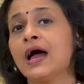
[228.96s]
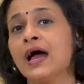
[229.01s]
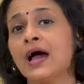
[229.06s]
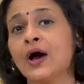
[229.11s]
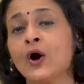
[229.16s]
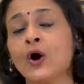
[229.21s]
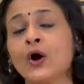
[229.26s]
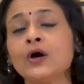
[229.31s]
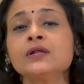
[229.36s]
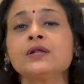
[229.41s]

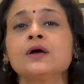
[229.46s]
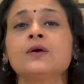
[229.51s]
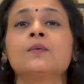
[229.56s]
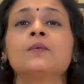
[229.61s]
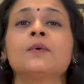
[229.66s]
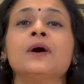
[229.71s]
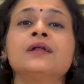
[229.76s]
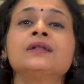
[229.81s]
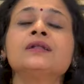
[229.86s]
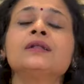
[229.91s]
or
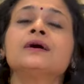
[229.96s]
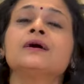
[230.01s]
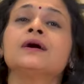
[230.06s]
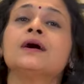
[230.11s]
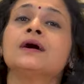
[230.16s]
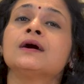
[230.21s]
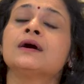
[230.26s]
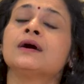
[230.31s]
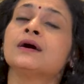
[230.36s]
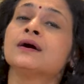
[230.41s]
one
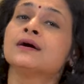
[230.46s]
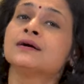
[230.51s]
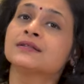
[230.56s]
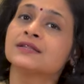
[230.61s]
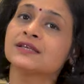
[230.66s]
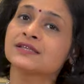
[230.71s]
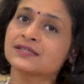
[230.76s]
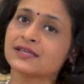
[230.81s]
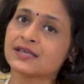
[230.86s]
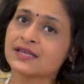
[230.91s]
uh,
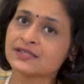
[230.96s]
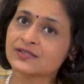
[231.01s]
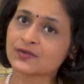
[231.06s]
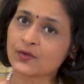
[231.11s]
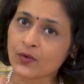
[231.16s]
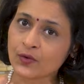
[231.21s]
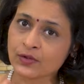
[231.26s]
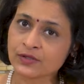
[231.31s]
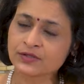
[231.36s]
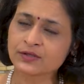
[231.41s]
this is
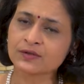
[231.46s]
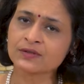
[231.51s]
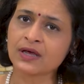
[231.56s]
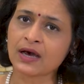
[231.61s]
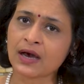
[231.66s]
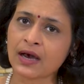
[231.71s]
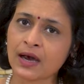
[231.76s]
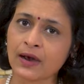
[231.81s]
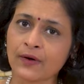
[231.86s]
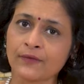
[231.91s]
also the
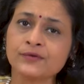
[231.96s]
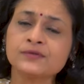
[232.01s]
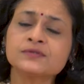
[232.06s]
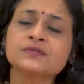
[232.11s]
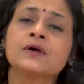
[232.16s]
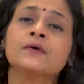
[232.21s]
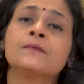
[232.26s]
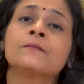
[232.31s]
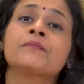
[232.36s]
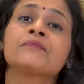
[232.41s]

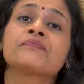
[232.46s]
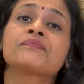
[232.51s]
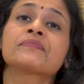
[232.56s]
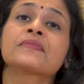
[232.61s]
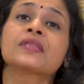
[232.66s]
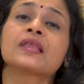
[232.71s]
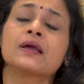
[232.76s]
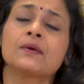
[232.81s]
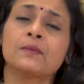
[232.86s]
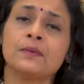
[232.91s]
house
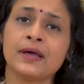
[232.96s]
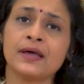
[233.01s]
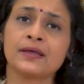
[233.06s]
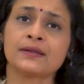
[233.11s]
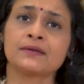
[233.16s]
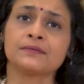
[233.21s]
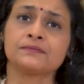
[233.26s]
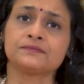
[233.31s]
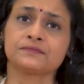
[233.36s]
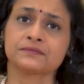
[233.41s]

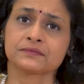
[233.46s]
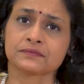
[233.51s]
where